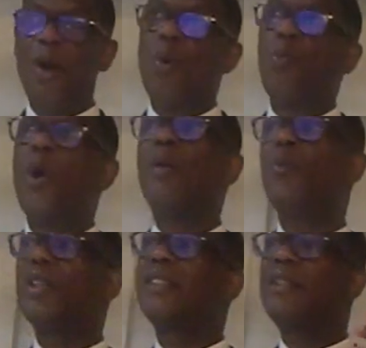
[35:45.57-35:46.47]
What
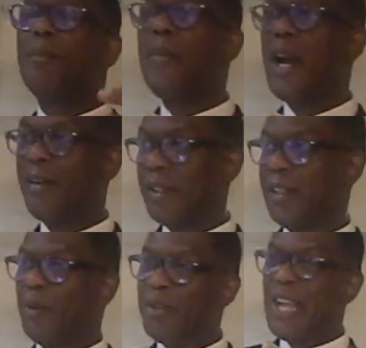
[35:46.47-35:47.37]
was an
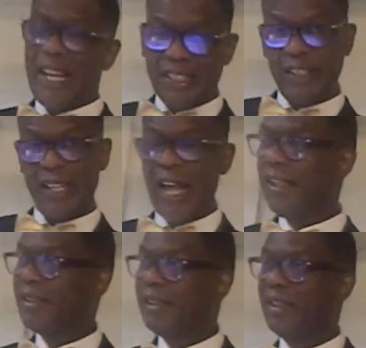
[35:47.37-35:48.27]
American
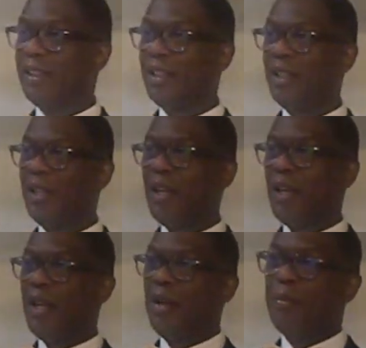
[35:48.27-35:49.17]
nationality
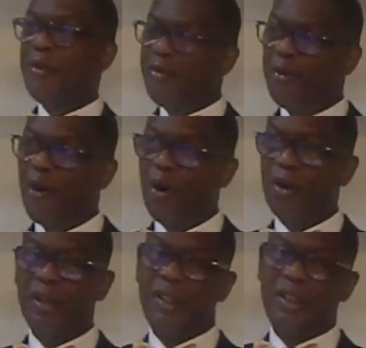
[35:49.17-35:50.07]

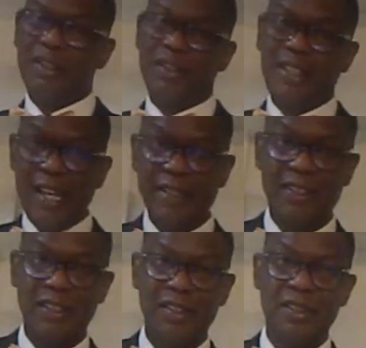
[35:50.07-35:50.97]
before
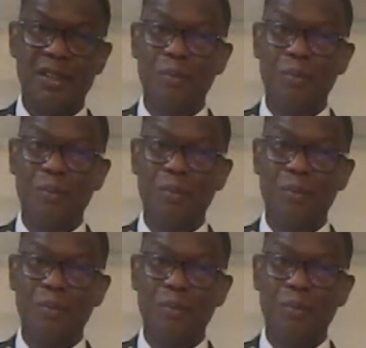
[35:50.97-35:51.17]
Texas?